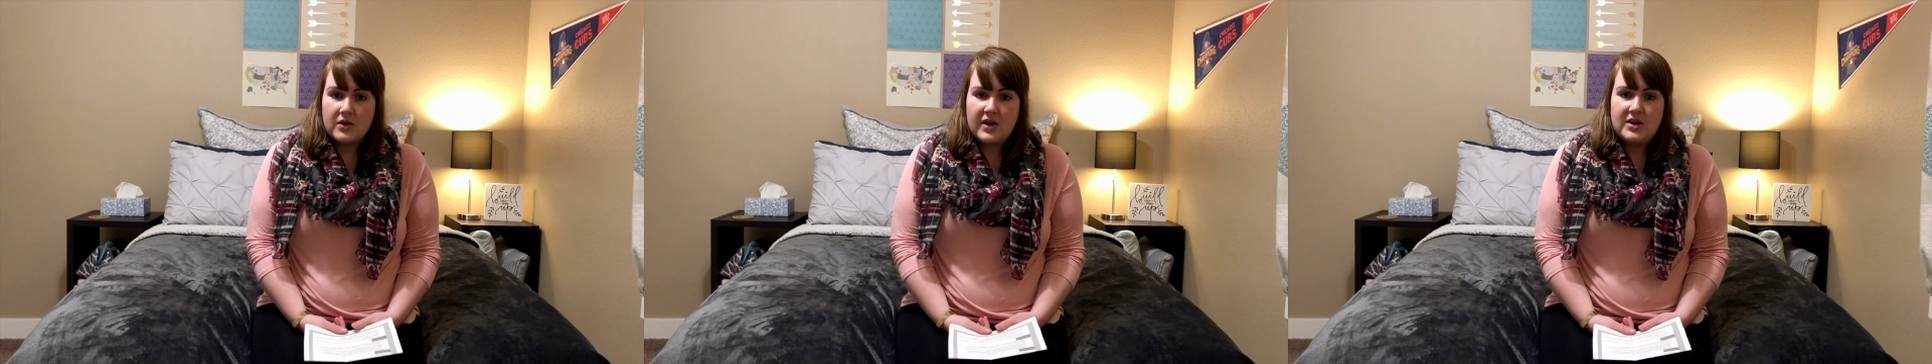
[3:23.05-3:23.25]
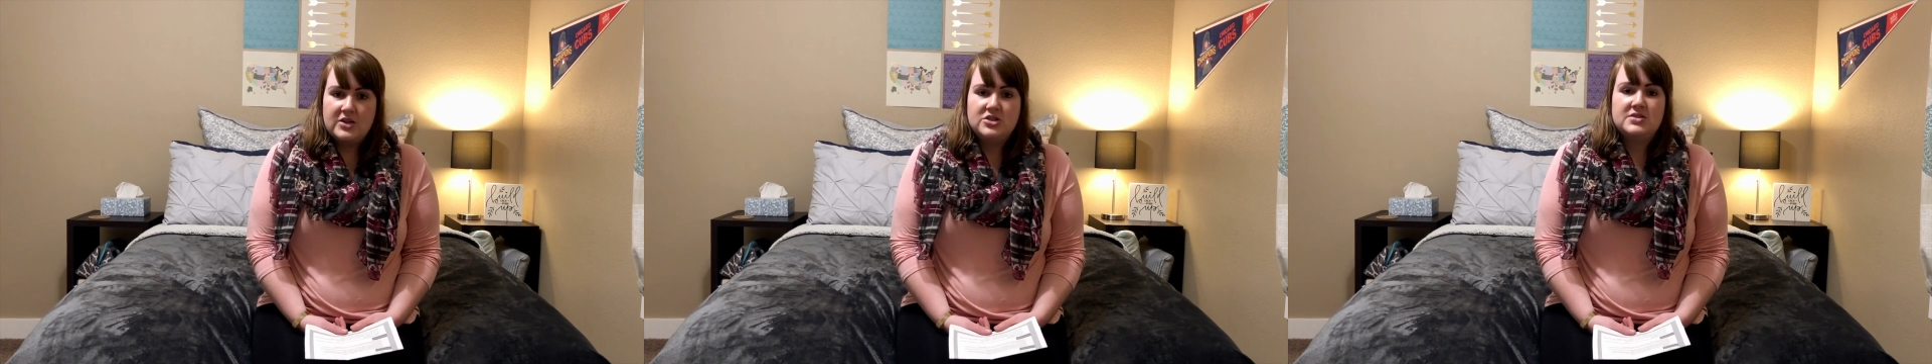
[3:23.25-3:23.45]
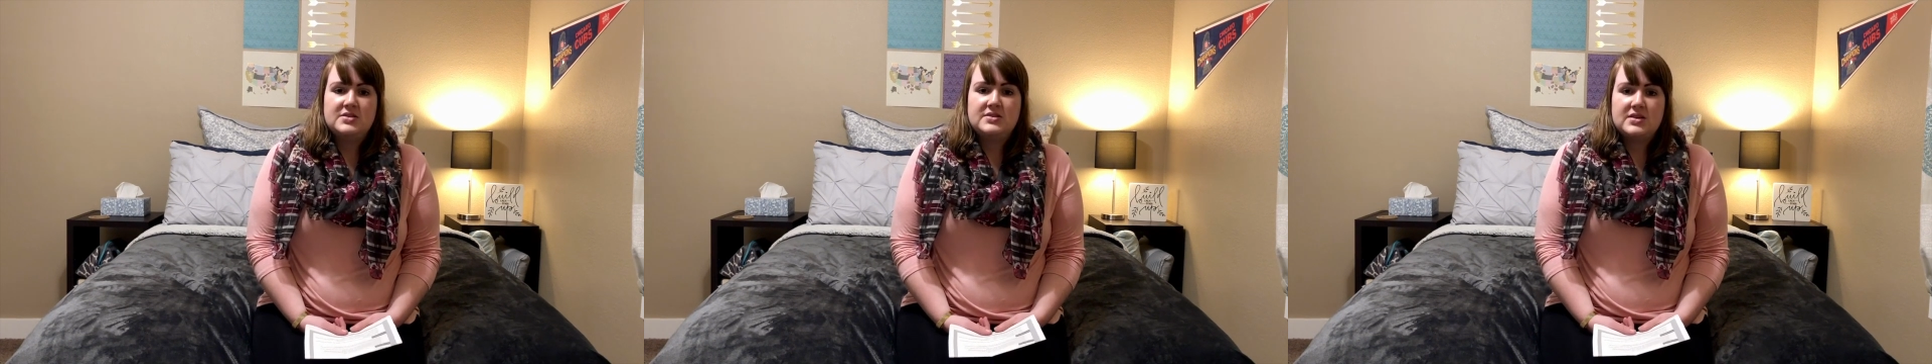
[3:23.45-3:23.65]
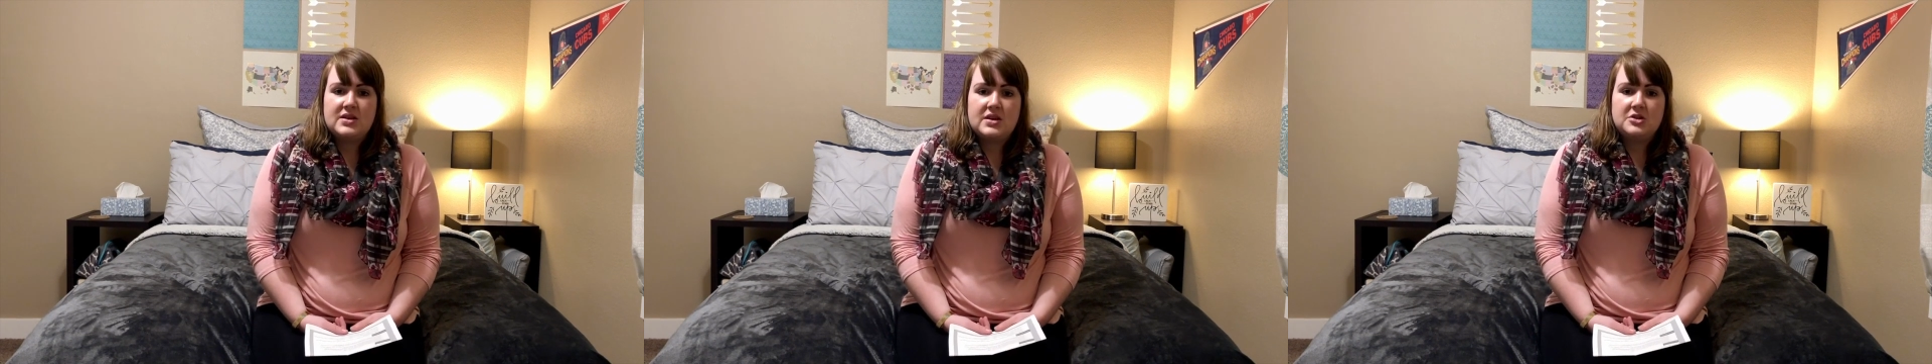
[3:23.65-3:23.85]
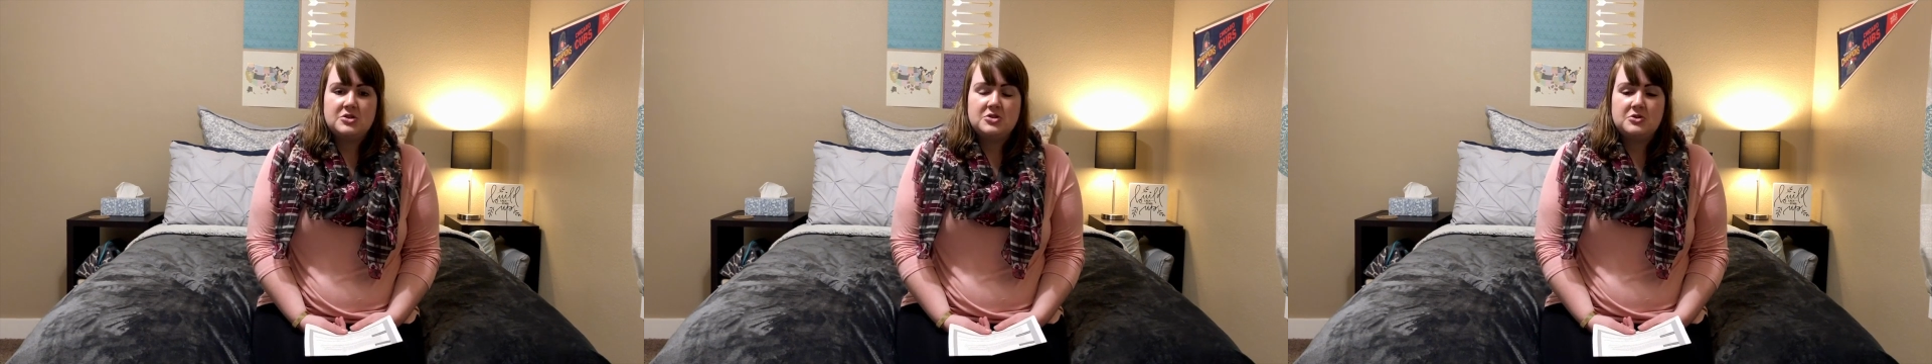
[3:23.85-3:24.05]

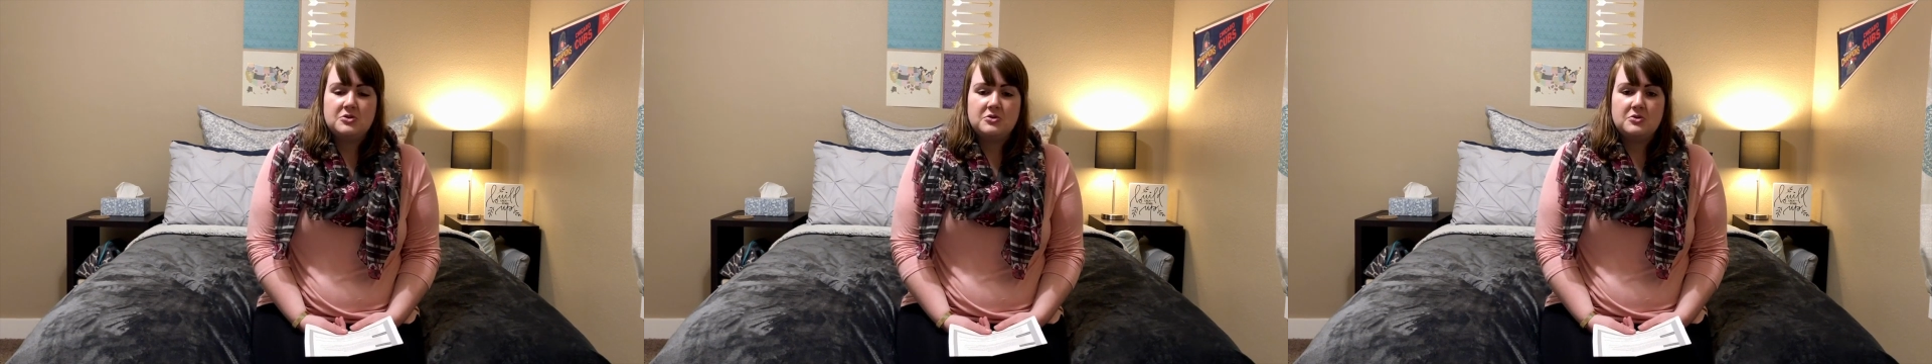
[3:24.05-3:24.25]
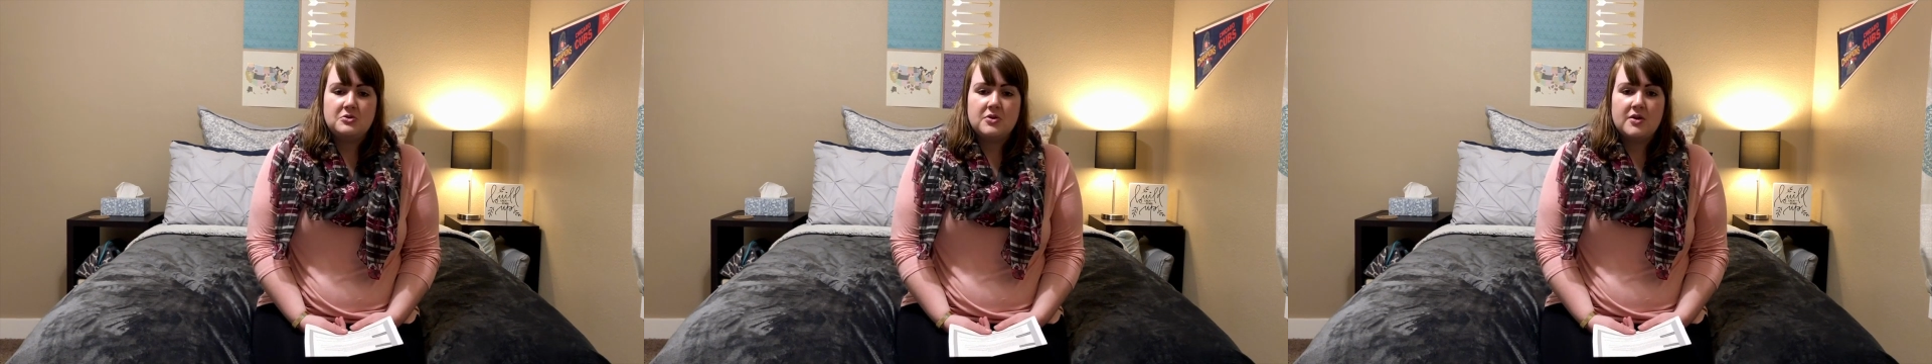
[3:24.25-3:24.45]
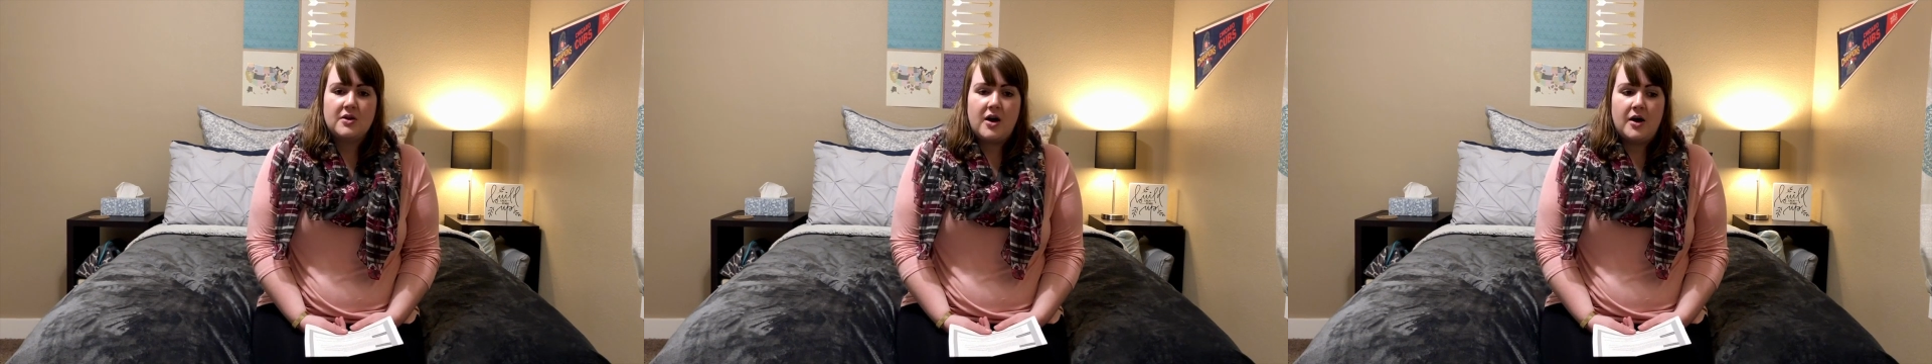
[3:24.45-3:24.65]
agency to